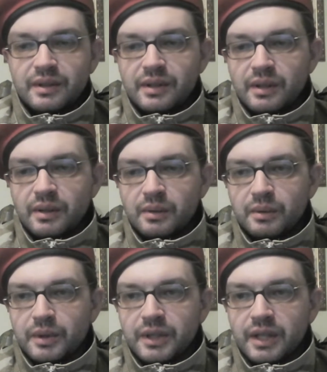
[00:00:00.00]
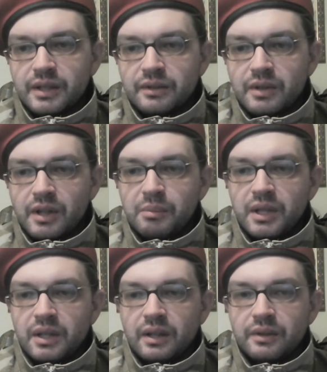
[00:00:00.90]
So it doesn't really
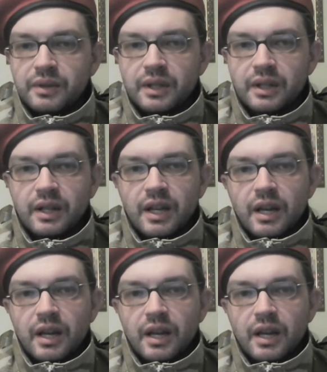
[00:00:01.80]
mean anything.